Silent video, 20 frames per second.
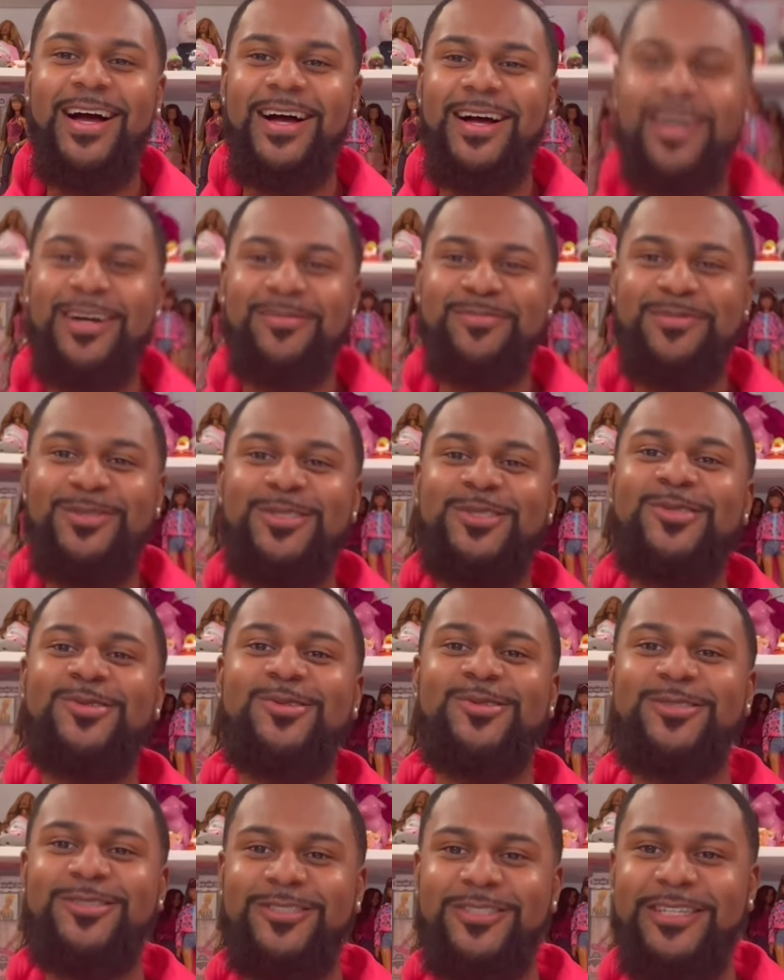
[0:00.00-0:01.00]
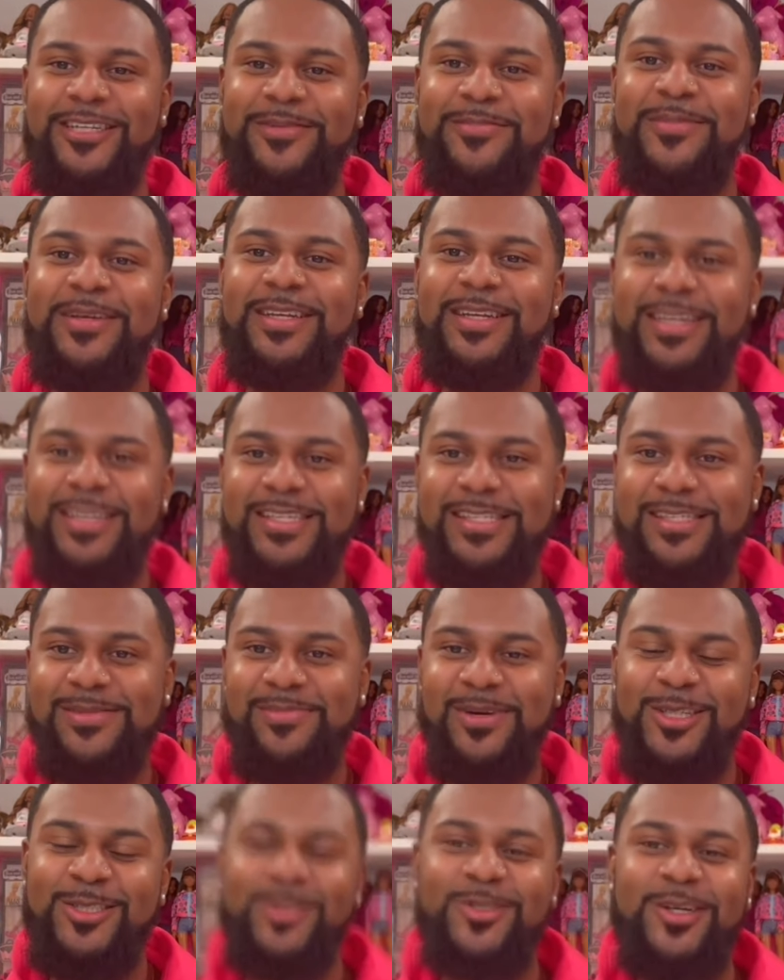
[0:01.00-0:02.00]
I'm Jewel dreaming these
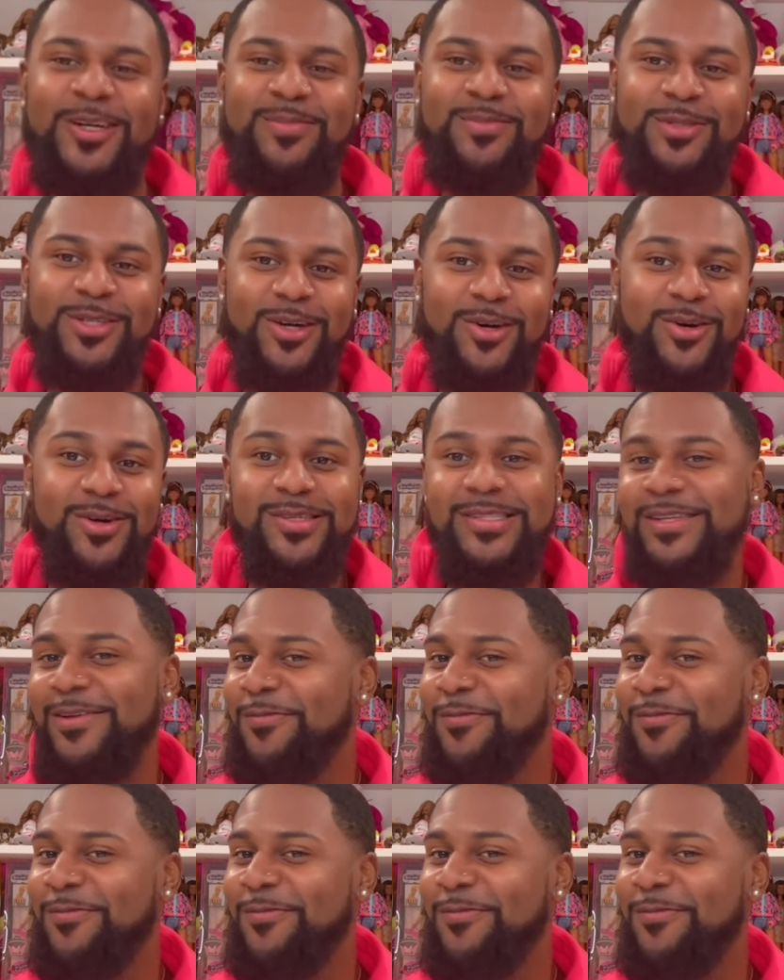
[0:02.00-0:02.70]
my dream dolls.